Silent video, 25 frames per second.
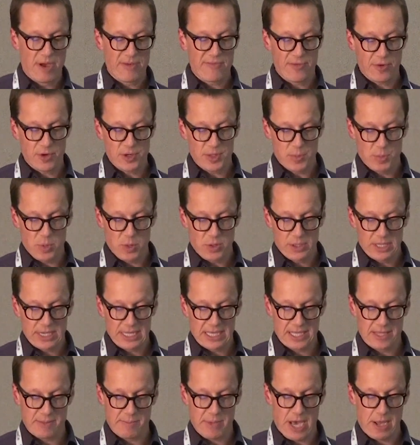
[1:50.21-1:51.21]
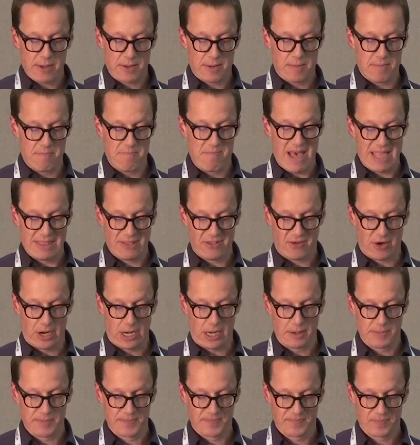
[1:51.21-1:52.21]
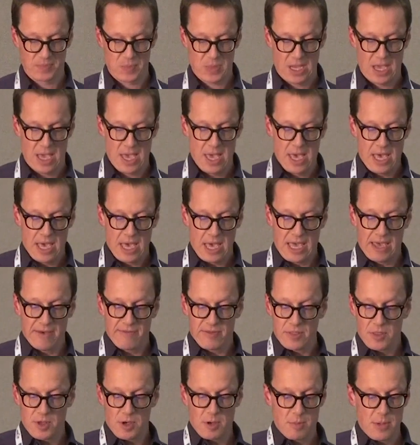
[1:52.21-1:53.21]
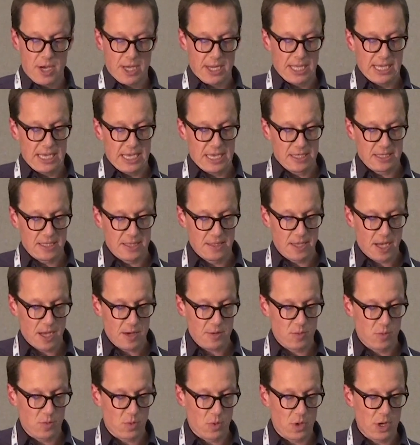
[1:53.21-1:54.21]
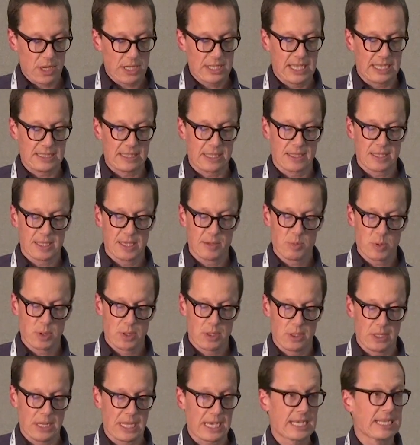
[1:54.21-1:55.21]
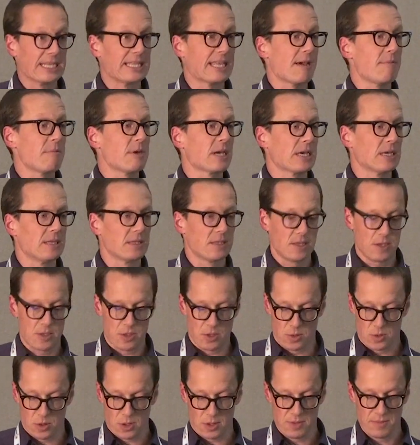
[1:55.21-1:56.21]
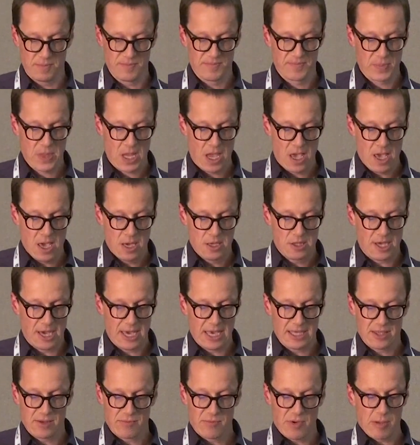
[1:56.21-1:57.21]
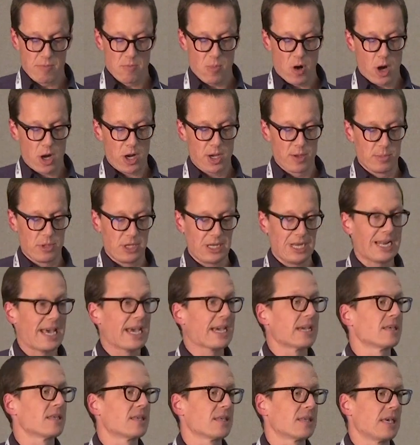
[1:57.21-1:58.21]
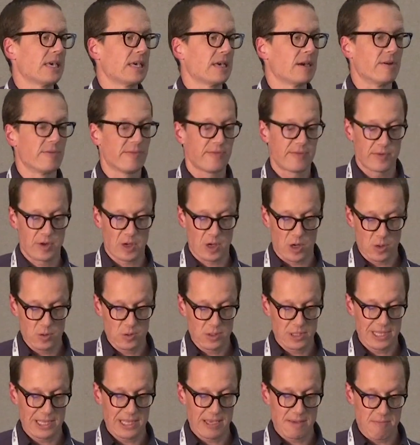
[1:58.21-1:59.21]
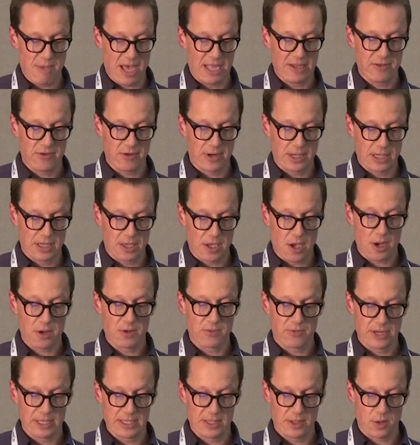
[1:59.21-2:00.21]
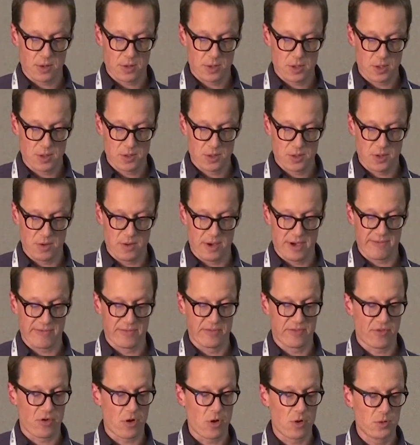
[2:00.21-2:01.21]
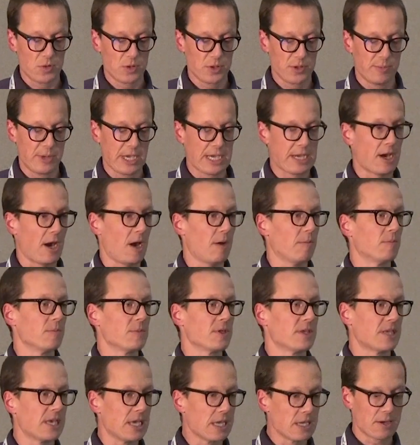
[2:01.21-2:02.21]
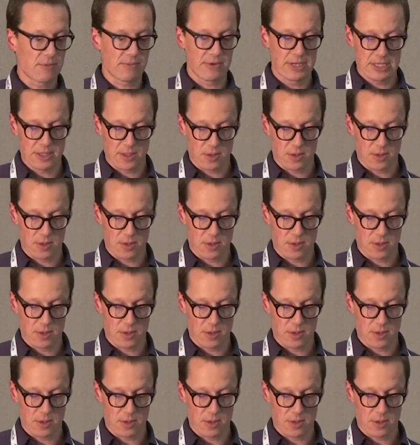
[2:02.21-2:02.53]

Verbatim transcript: My first point is about mentoring. Even though Marie has not worked at the typical academic institution, she has a remarkable legacy of closely mentoring young researchers who have grown to become senior